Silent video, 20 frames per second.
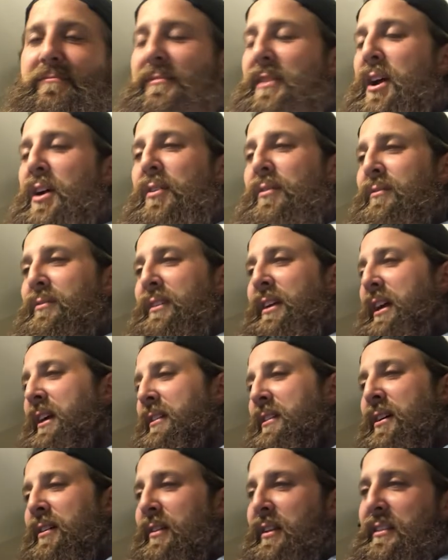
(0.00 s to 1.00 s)
No,
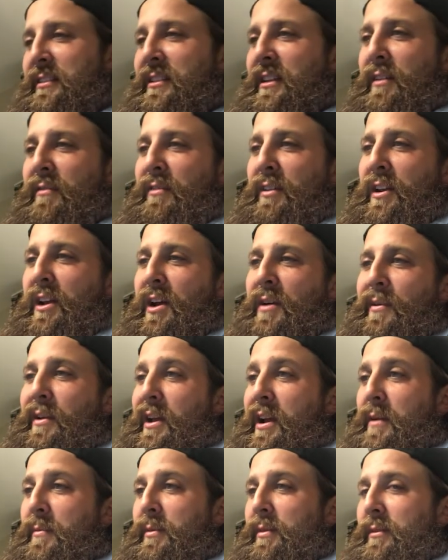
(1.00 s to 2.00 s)
that's definitely not what
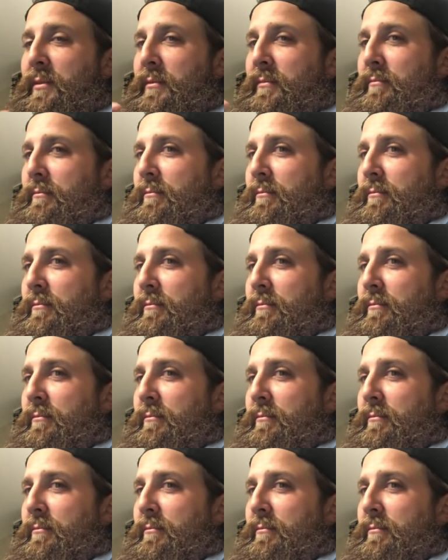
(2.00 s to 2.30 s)
happened.